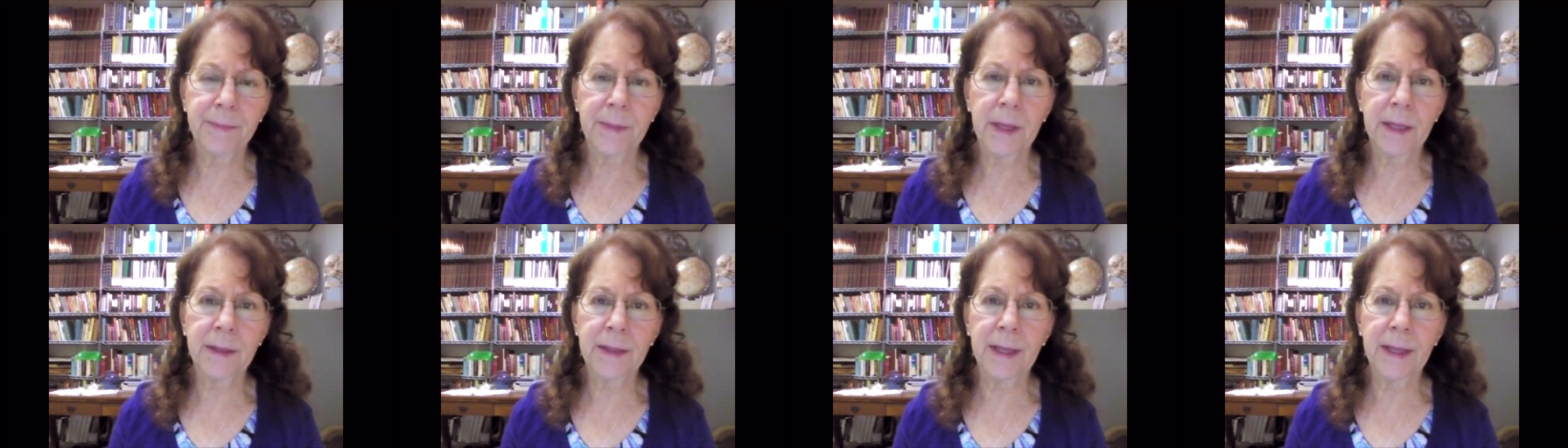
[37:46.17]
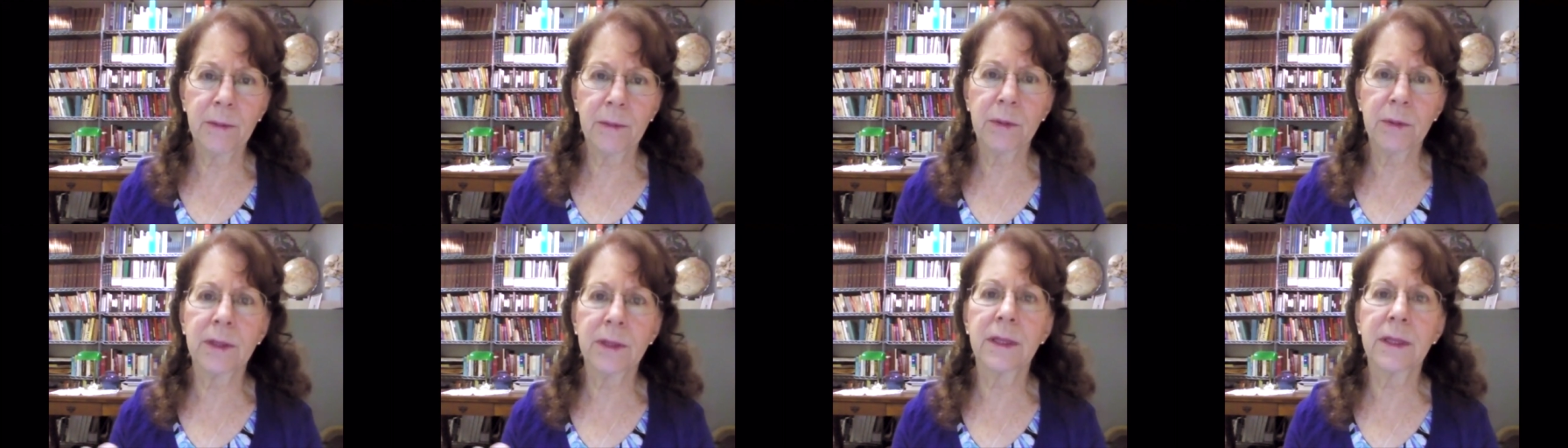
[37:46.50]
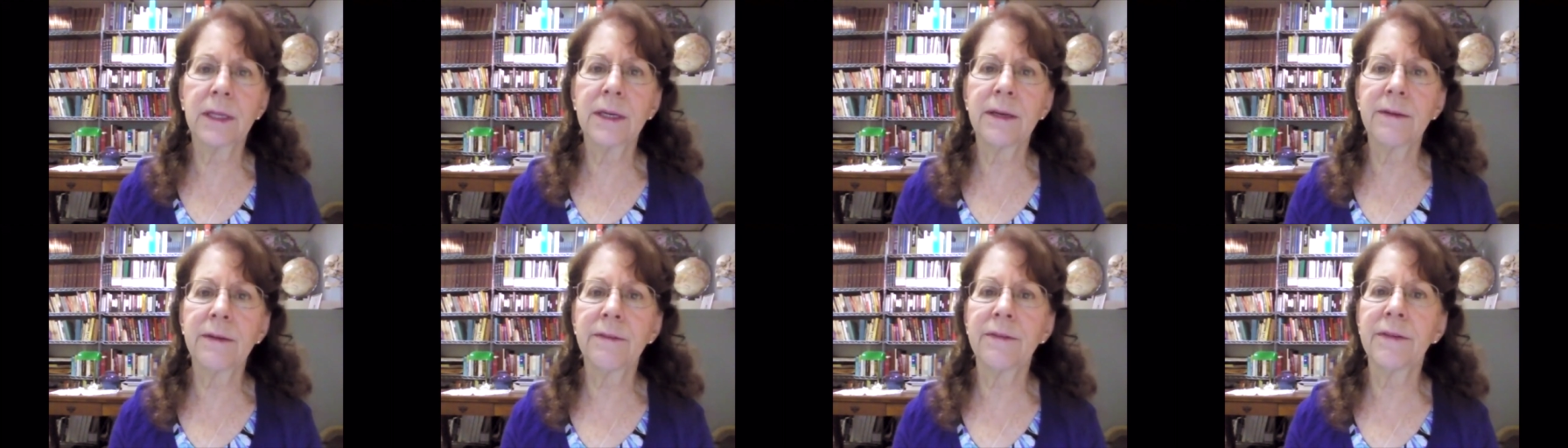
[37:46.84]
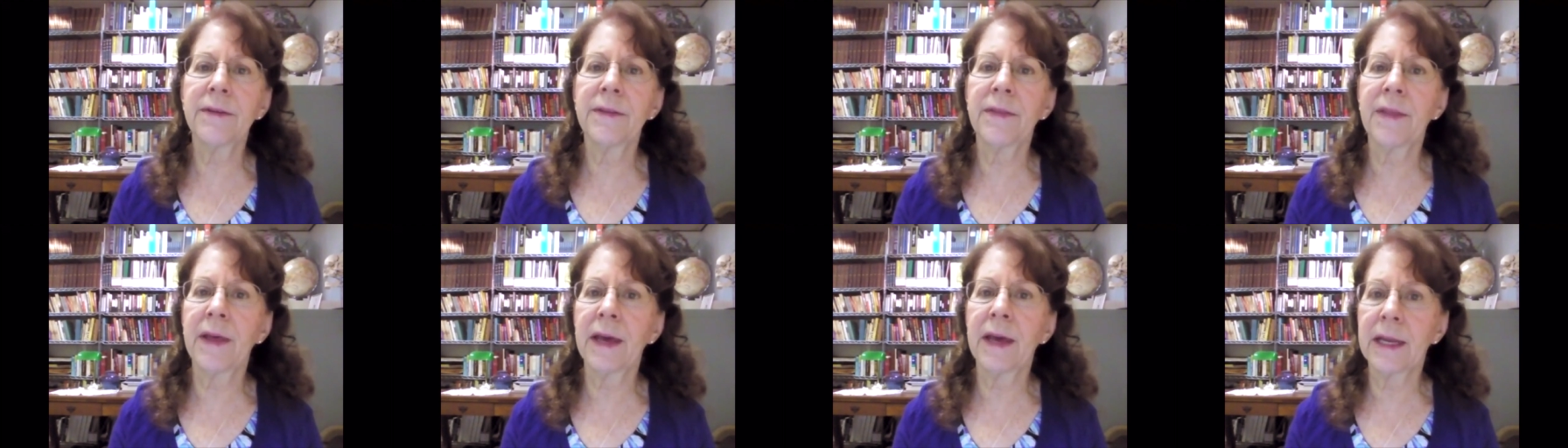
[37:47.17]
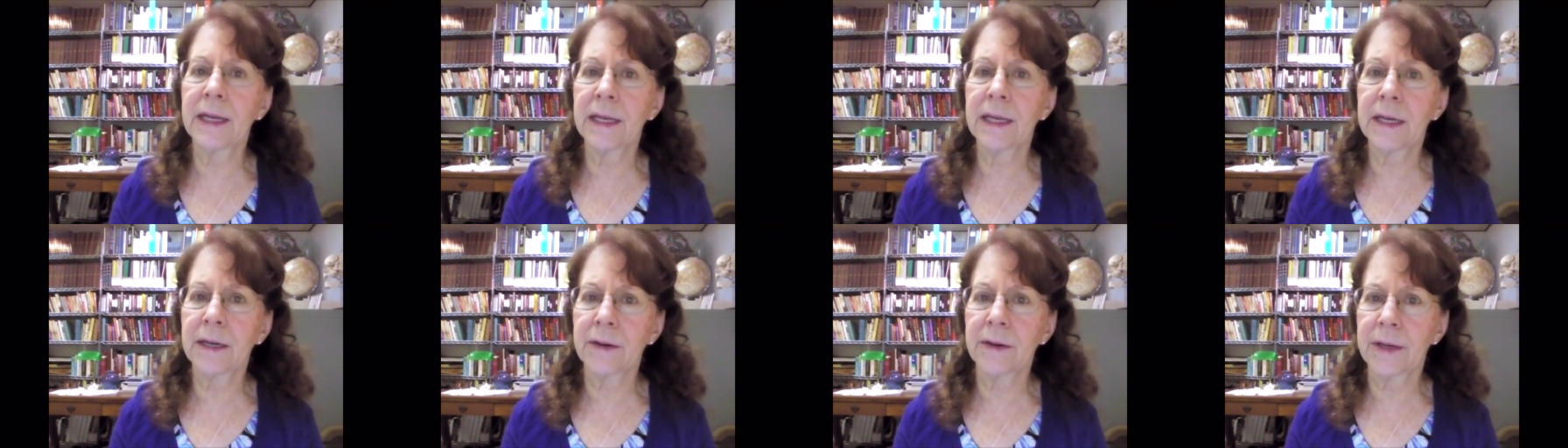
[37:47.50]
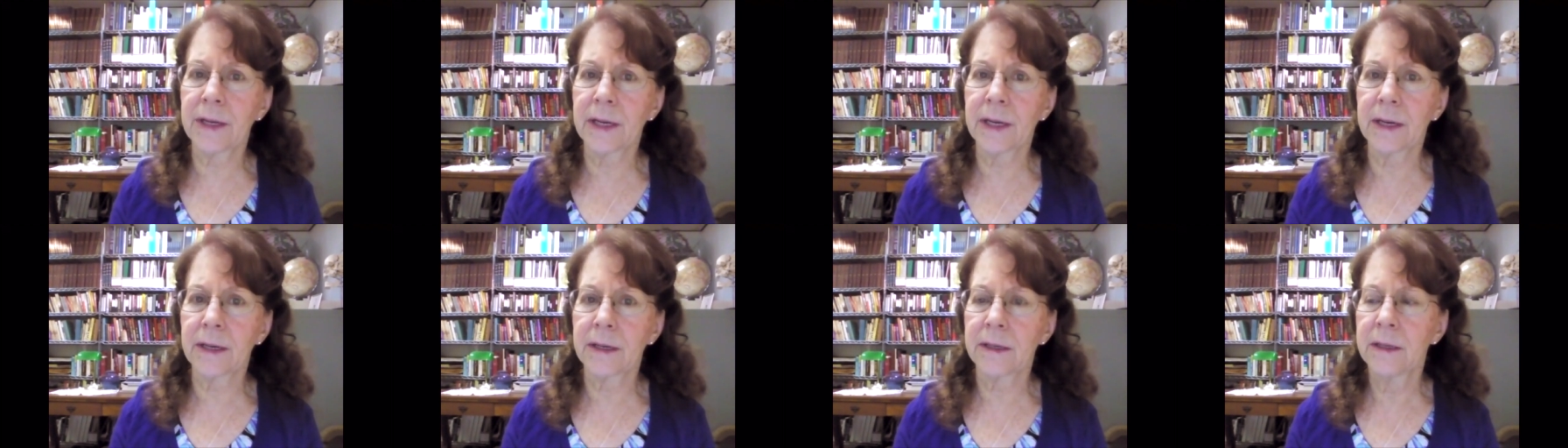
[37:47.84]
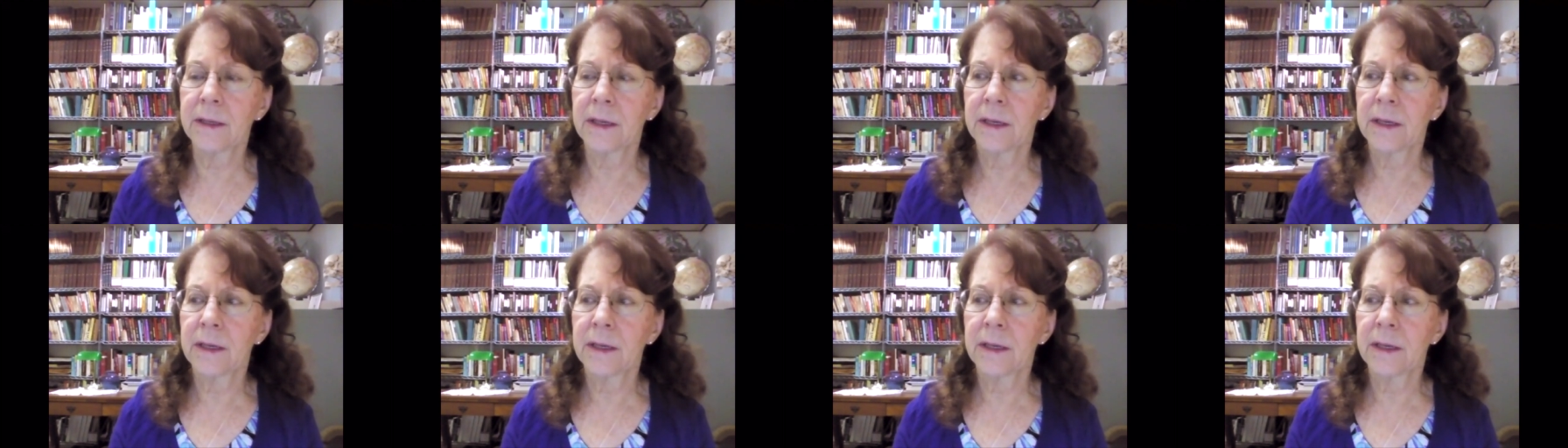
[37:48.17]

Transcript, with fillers: and they would live in that area